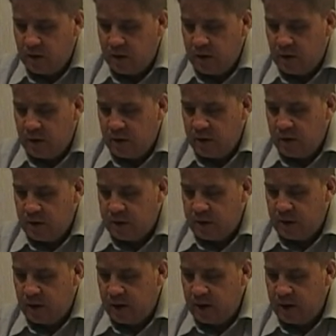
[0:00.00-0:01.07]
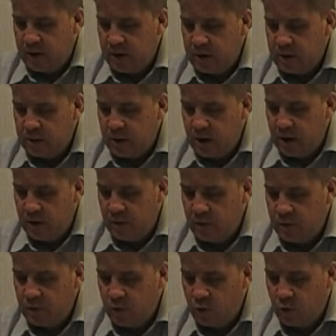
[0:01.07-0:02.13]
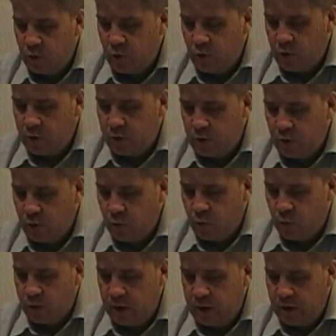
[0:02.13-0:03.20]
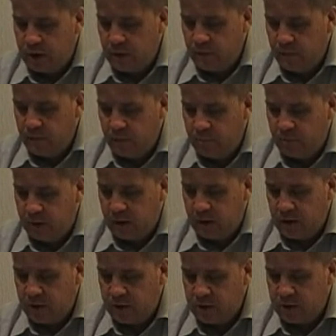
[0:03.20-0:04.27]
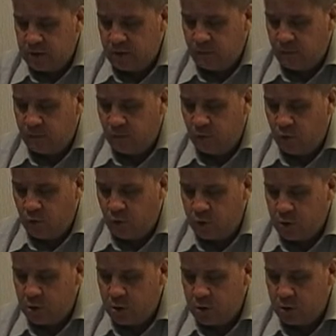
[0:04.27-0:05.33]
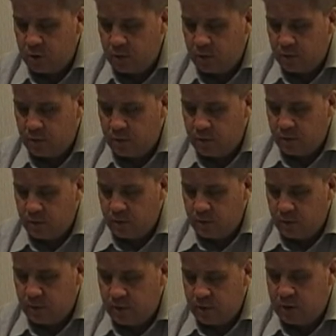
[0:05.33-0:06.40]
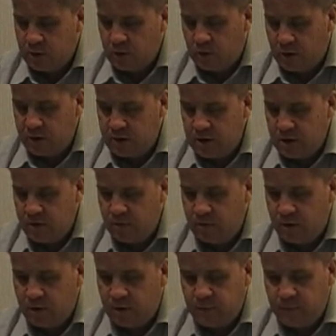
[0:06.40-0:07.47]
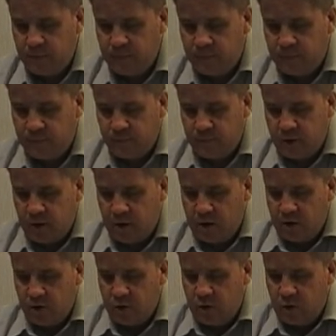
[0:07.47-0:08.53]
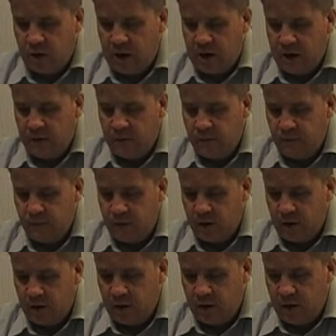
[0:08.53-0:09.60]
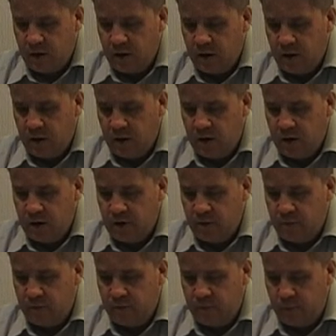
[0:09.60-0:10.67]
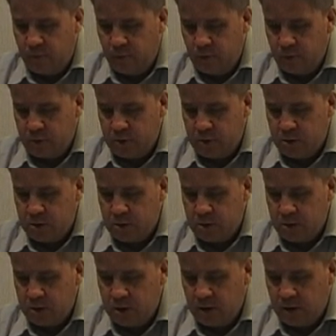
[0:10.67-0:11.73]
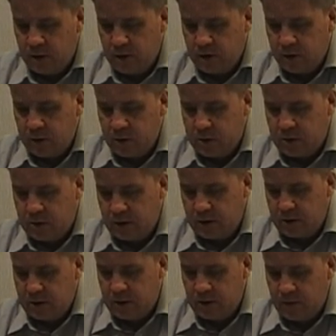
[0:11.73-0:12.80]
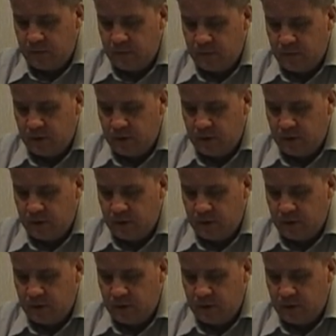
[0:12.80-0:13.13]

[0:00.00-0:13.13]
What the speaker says: Sahih, sound, good, weak, fabricated, forged. This is a criteria. You have number of reporters, consecutive,